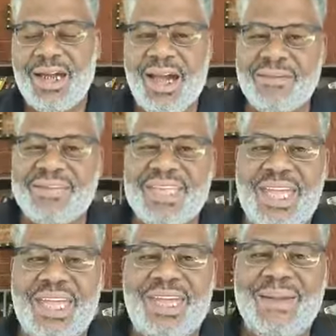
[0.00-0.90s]
I'm
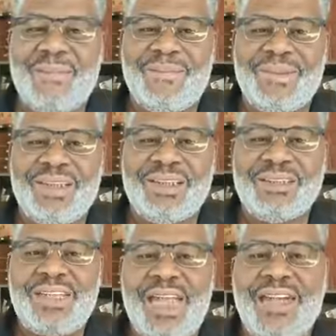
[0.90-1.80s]
saying
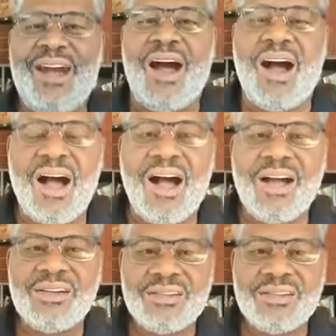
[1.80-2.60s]
that God